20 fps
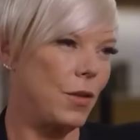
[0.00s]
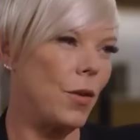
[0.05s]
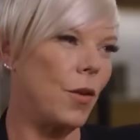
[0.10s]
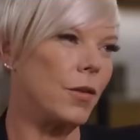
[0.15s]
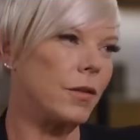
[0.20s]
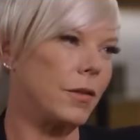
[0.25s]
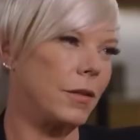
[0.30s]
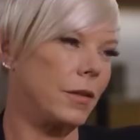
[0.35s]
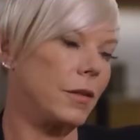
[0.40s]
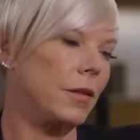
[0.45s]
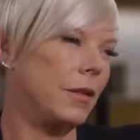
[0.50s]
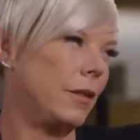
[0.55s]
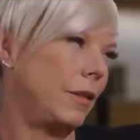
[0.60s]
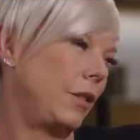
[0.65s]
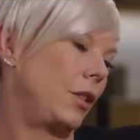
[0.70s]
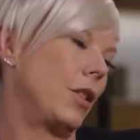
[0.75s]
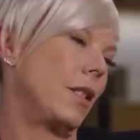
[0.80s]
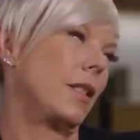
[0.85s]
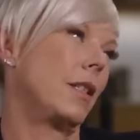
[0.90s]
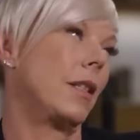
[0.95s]
not
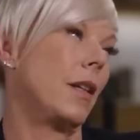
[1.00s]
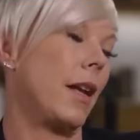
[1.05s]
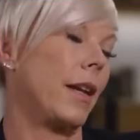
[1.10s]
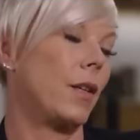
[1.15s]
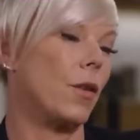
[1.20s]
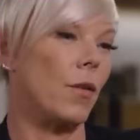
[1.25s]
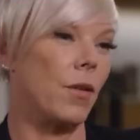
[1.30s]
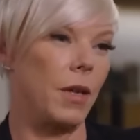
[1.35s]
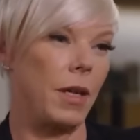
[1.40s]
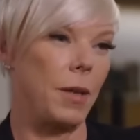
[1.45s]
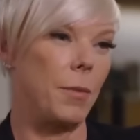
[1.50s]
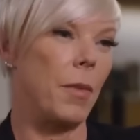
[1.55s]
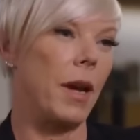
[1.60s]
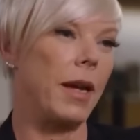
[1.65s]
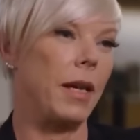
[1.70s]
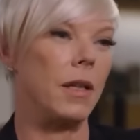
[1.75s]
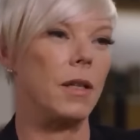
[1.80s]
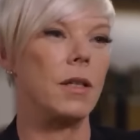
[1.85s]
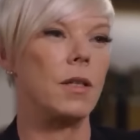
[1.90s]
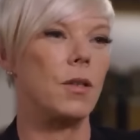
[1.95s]
just an icon in
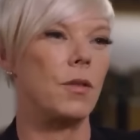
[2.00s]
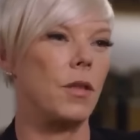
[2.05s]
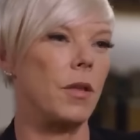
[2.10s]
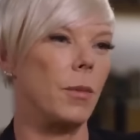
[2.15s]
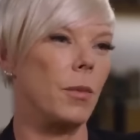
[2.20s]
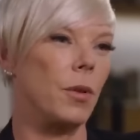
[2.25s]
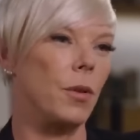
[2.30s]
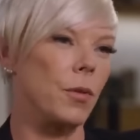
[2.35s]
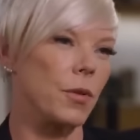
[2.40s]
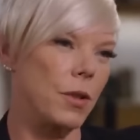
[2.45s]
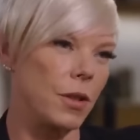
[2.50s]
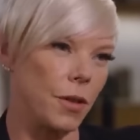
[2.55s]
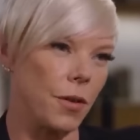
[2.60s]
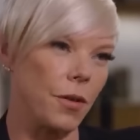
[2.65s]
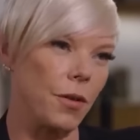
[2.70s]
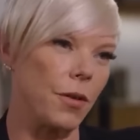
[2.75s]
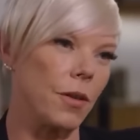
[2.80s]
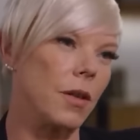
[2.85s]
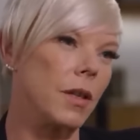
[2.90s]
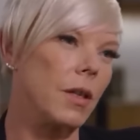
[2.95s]
my industry, but
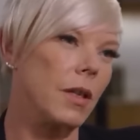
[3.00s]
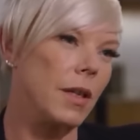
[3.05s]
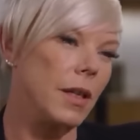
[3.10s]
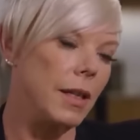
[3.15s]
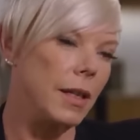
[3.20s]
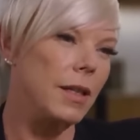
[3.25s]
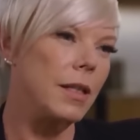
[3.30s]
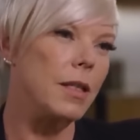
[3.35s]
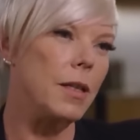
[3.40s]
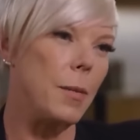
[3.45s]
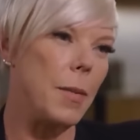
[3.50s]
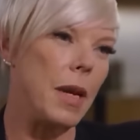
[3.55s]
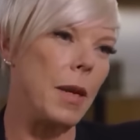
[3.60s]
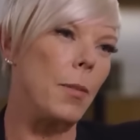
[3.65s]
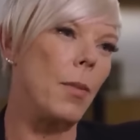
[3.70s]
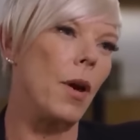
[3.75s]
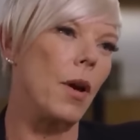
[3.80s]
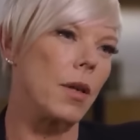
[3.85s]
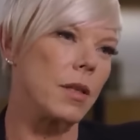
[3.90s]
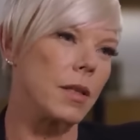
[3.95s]
also, to me
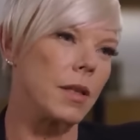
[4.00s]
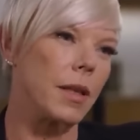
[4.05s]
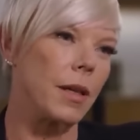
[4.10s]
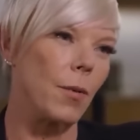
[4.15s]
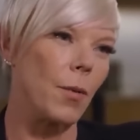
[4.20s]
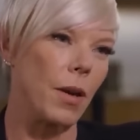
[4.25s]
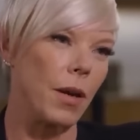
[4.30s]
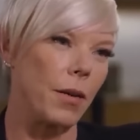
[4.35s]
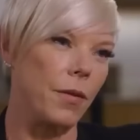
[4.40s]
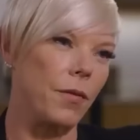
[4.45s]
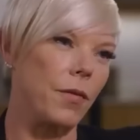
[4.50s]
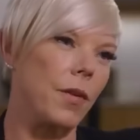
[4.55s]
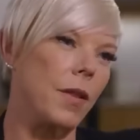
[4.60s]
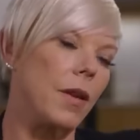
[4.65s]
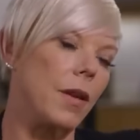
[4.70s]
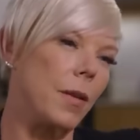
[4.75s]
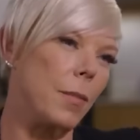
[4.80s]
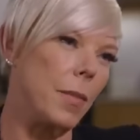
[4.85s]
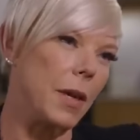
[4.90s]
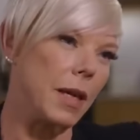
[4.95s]
personally, one of
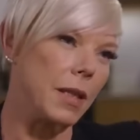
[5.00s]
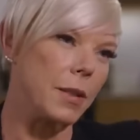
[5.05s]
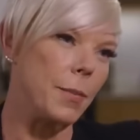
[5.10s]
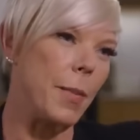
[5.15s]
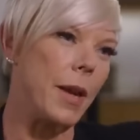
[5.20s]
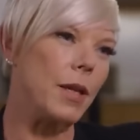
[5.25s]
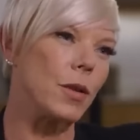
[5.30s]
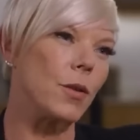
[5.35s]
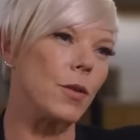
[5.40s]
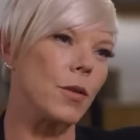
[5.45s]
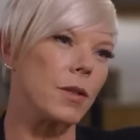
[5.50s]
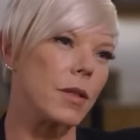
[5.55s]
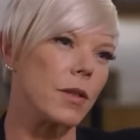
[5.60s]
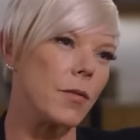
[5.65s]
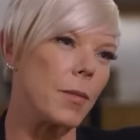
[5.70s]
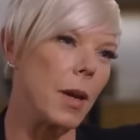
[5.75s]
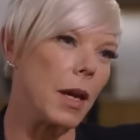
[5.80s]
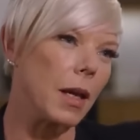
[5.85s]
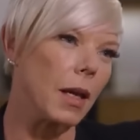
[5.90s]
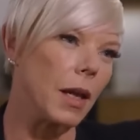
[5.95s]
the biggest mentors
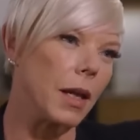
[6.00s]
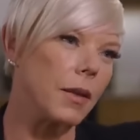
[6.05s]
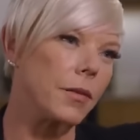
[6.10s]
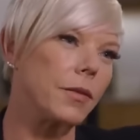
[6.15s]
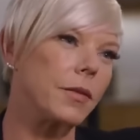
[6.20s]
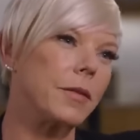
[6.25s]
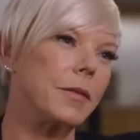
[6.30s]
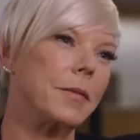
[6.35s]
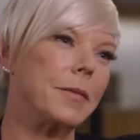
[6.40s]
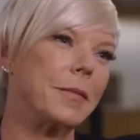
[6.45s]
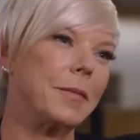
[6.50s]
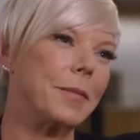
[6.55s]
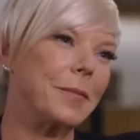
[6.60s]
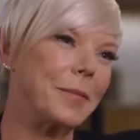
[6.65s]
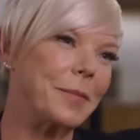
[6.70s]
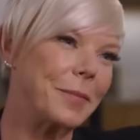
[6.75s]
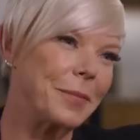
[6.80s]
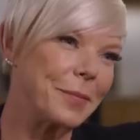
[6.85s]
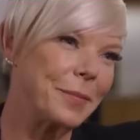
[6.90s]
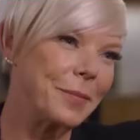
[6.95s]
of my life.
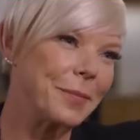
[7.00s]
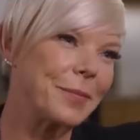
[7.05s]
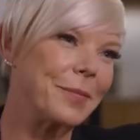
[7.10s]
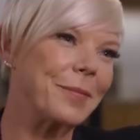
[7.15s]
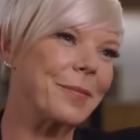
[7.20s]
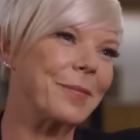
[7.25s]
I would say